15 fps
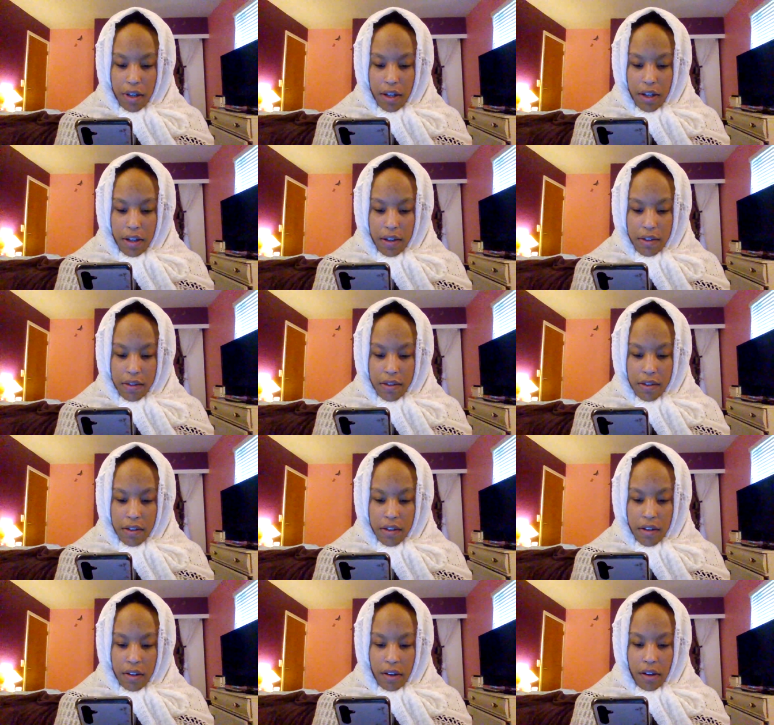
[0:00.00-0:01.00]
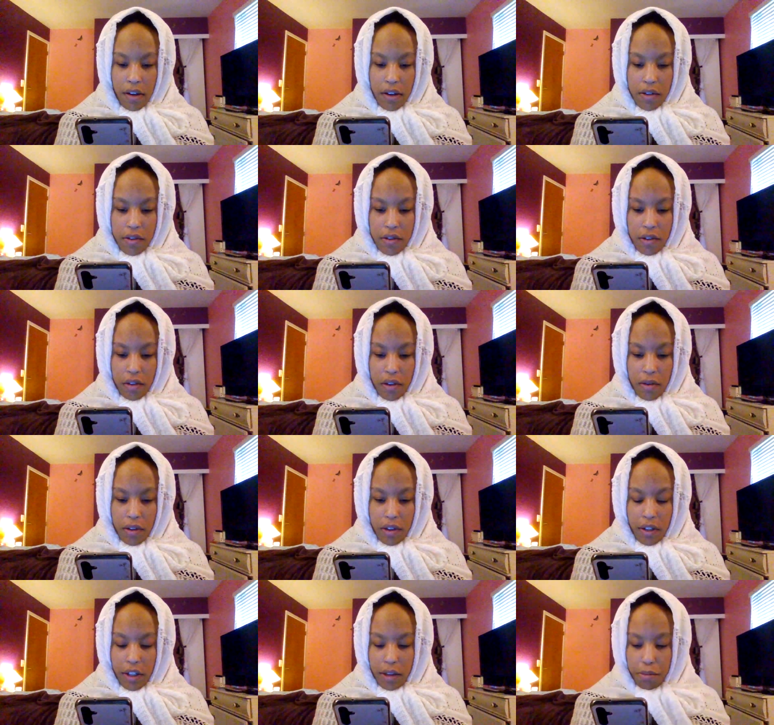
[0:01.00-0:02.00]
as us
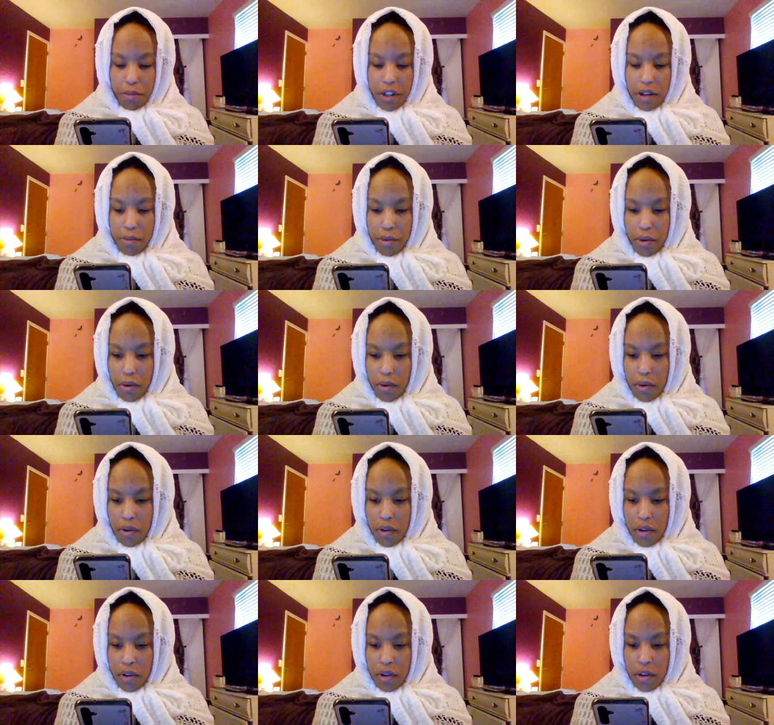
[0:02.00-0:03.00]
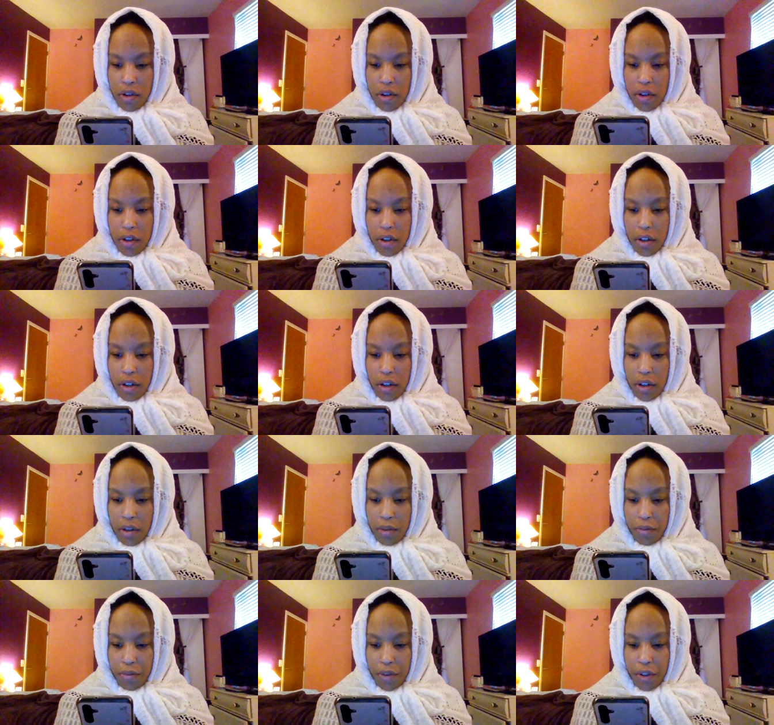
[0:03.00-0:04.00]
lowerland people
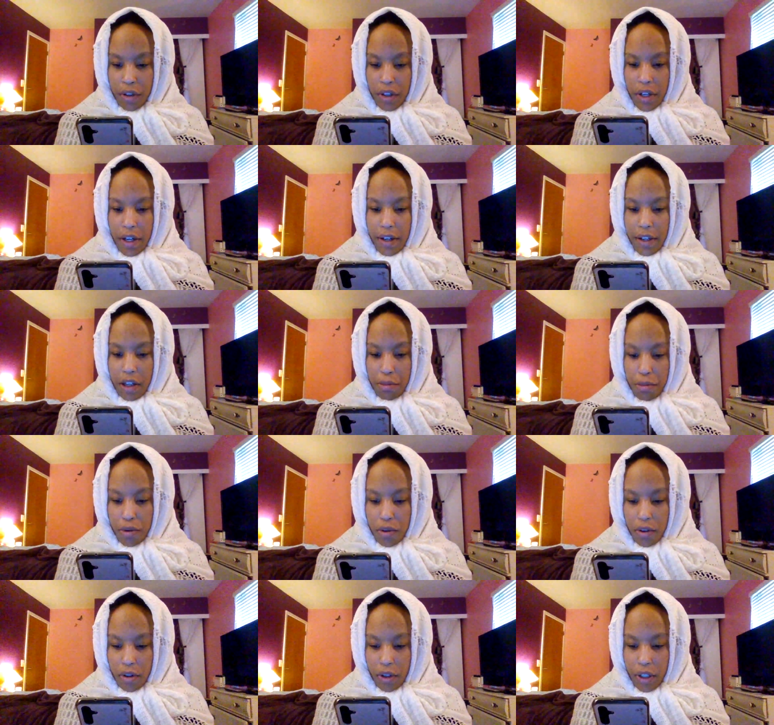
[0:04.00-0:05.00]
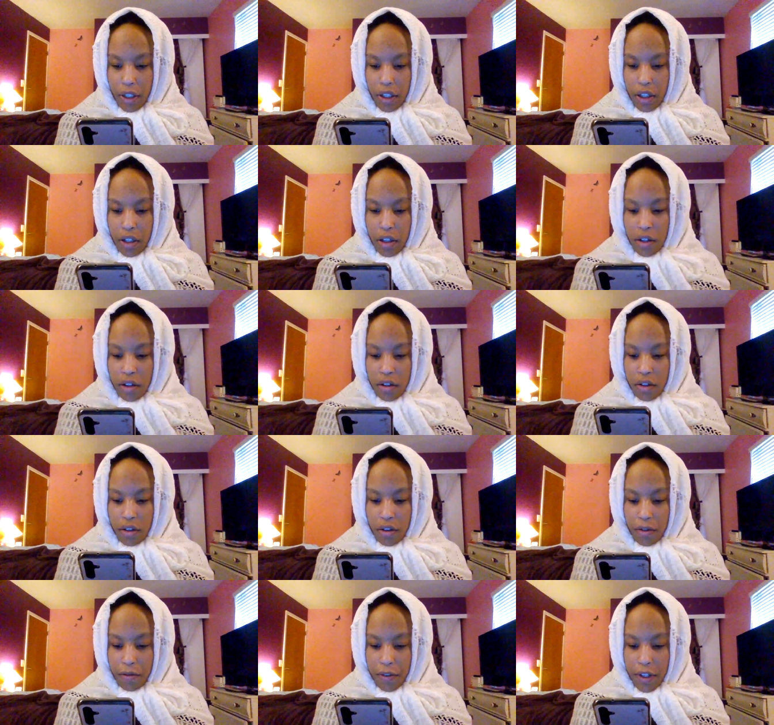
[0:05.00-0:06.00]
um, your Kagemori,
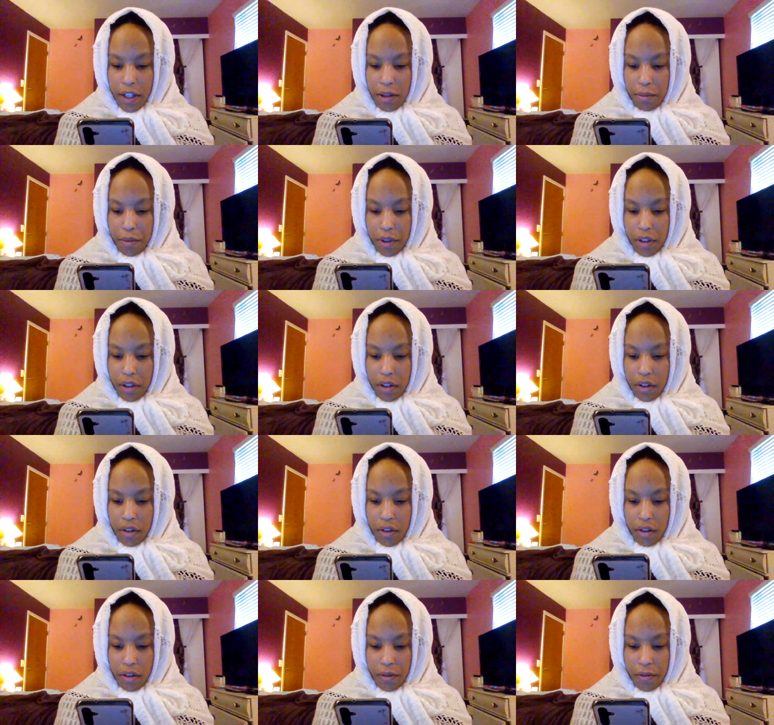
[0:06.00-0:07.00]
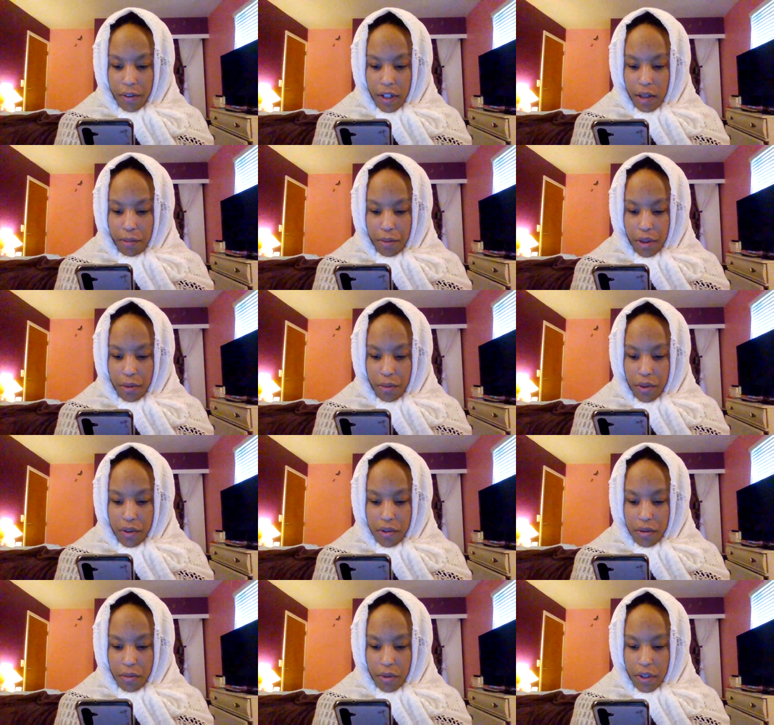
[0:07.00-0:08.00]
your family, your family was
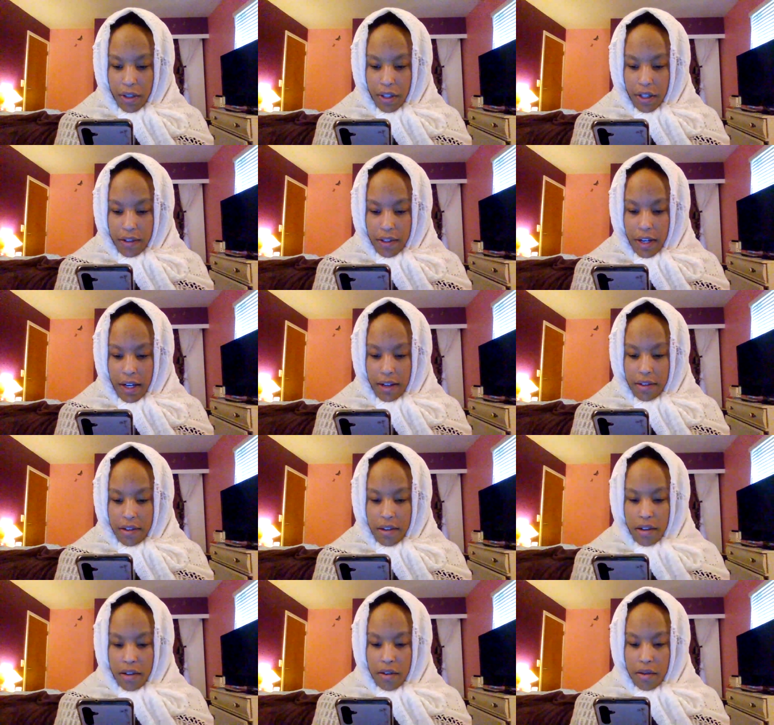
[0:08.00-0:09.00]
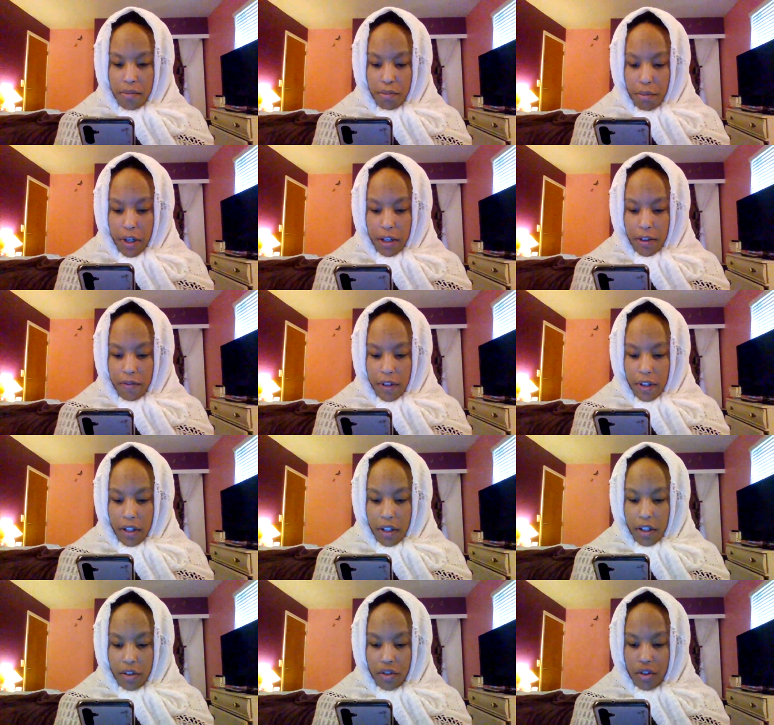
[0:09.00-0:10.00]
the one that attacked my
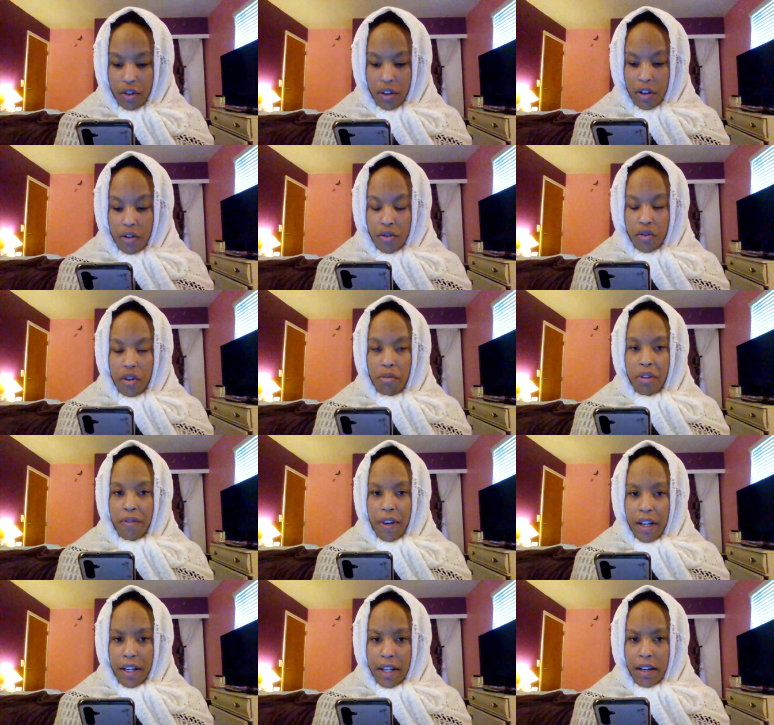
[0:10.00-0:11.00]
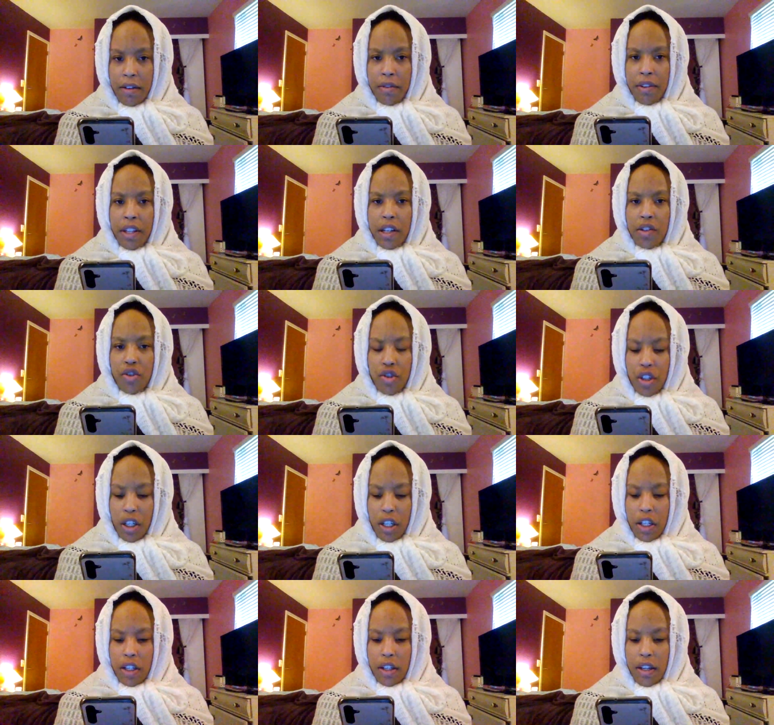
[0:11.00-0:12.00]
village. So we find out that
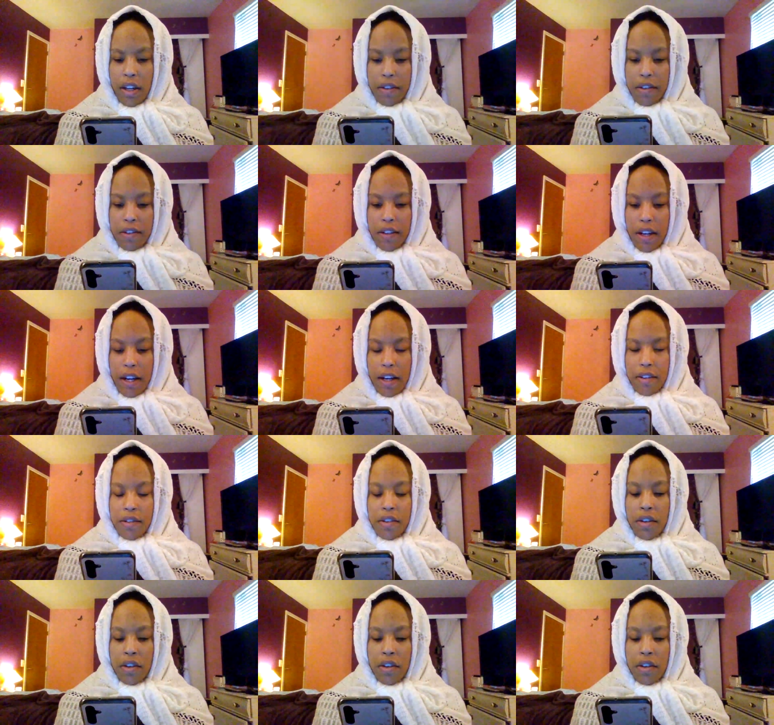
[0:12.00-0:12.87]
Jin has attacked